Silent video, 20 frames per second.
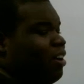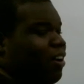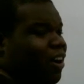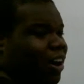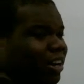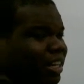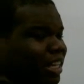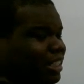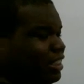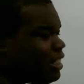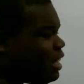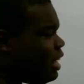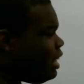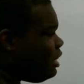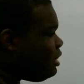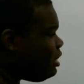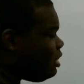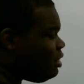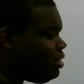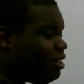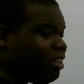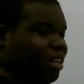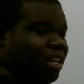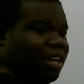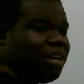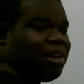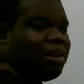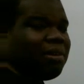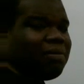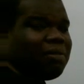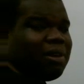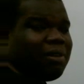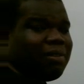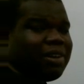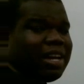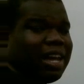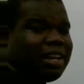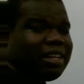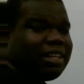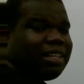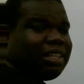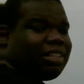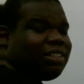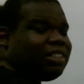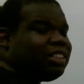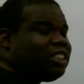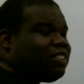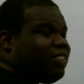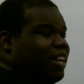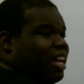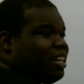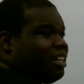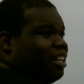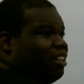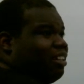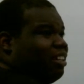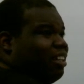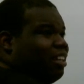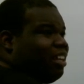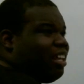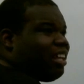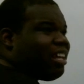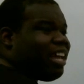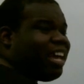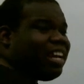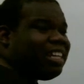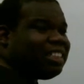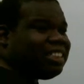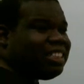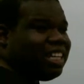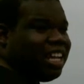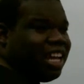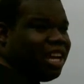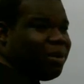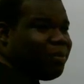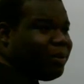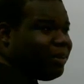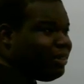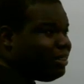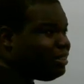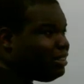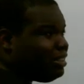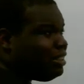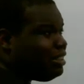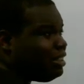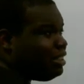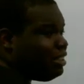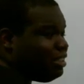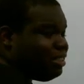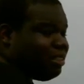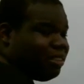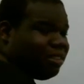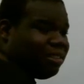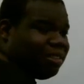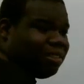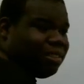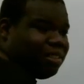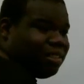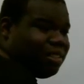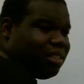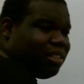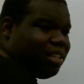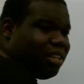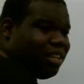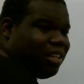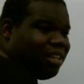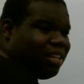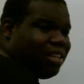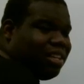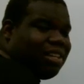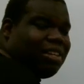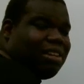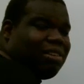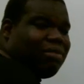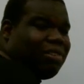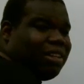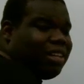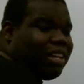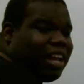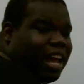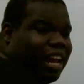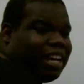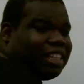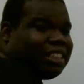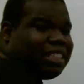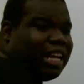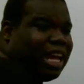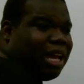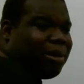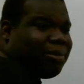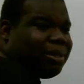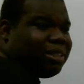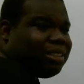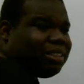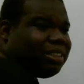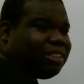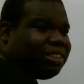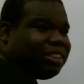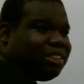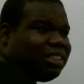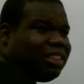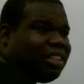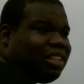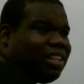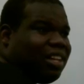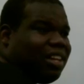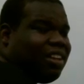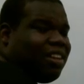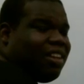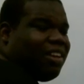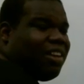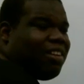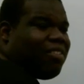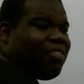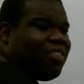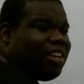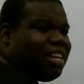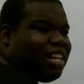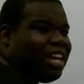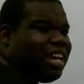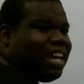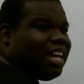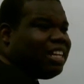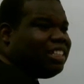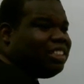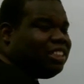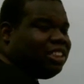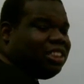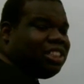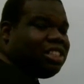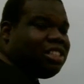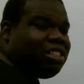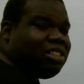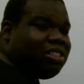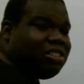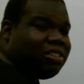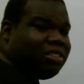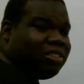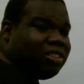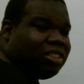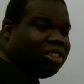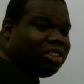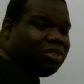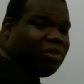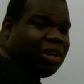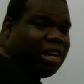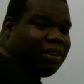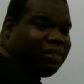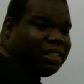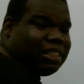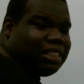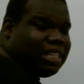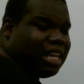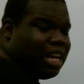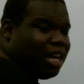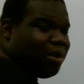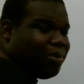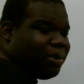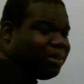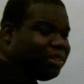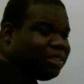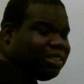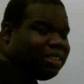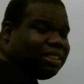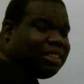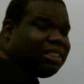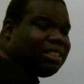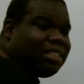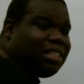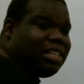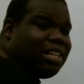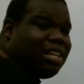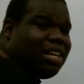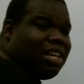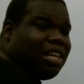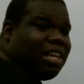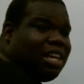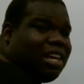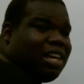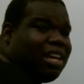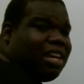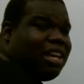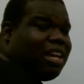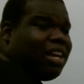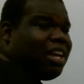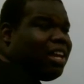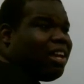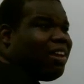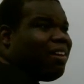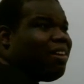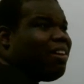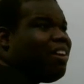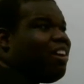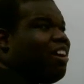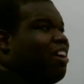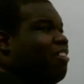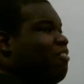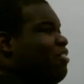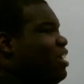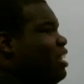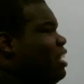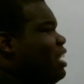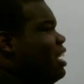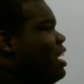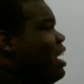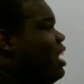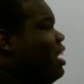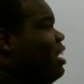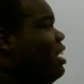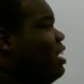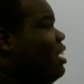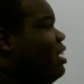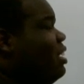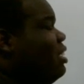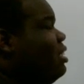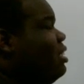our destination, what we have to do is we have to look at its neighbors. We look at its neighbors. We then choose one of its neighbors. And we then...